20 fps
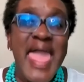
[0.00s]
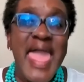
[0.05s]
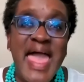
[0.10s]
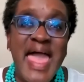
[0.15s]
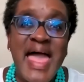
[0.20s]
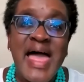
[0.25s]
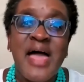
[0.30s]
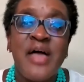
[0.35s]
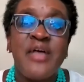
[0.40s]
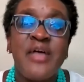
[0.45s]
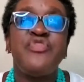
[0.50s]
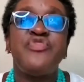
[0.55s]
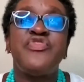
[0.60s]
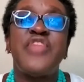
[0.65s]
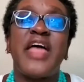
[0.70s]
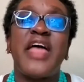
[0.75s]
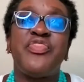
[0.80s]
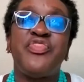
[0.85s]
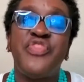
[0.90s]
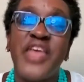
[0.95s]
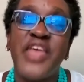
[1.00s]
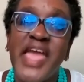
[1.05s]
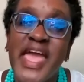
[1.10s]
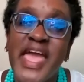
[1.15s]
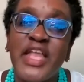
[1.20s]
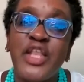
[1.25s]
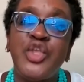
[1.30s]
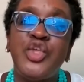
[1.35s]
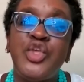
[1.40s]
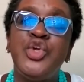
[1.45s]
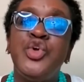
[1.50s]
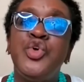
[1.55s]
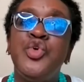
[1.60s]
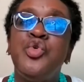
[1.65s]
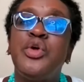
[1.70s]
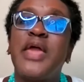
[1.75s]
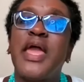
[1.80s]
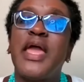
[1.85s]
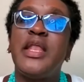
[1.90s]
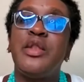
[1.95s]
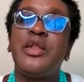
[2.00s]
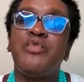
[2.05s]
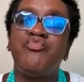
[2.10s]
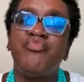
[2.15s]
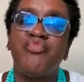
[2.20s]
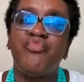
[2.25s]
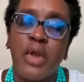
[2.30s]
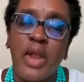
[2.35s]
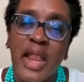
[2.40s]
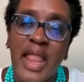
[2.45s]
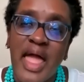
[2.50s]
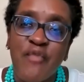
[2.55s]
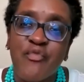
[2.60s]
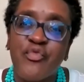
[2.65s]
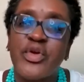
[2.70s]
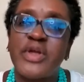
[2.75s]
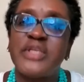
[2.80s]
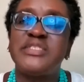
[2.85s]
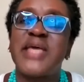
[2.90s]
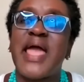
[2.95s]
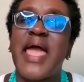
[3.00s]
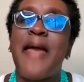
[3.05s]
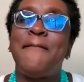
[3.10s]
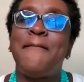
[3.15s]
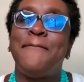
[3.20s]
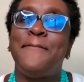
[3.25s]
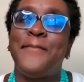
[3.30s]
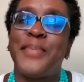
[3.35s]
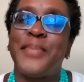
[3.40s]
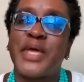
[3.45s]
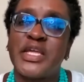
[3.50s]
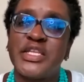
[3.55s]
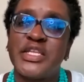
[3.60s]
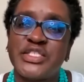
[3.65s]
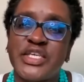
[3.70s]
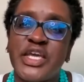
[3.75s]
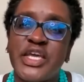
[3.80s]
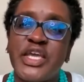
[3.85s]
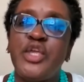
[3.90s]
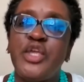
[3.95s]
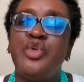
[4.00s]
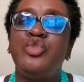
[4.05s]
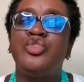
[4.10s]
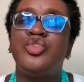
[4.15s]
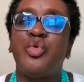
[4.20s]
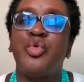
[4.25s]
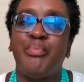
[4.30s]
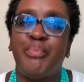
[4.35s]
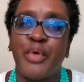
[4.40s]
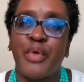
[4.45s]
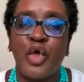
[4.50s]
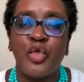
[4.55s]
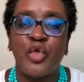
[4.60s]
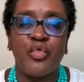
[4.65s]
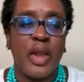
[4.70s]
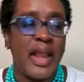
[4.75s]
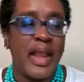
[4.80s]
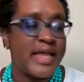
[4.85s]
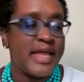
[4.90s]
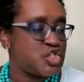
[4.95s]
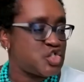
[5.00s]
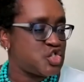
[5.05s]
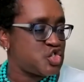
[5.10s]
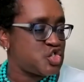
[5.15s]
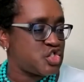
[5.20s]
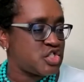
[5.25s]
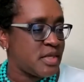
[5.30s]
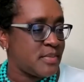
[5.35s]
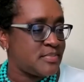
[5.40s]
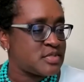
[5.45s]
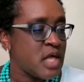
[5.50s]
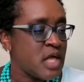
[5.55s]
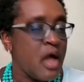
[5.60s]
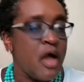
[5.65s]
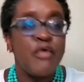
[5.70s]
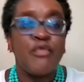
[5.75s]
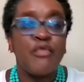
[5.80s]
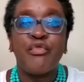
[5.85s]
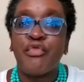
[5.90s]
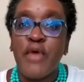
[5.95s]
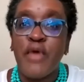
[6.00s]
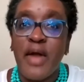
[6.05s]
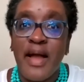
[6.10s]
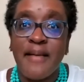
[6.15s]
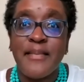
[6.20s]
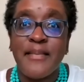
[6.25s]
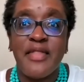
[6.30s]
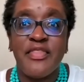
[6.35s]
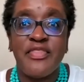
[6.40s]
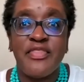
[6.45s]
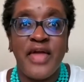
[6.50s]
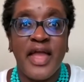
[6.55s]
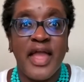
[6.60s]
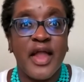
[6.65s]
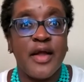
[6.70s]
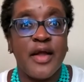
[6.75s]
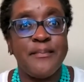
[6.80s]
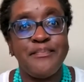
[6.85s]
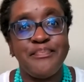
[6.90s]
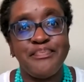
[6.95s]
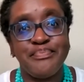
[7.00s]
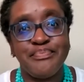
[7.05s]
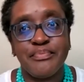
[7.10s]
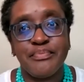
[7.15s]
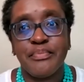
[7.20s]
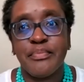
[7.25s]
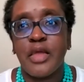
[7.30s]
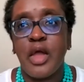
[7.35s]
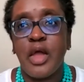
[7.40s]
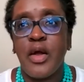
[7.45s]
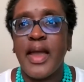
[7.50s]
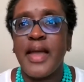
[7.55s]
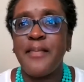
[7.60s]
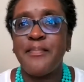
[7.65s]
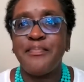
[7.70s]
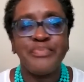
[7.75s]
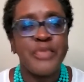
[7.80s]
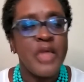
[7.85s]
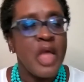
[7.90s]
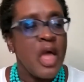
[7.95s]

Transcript: And that then you can leverage and continue to build relationships from there. All right.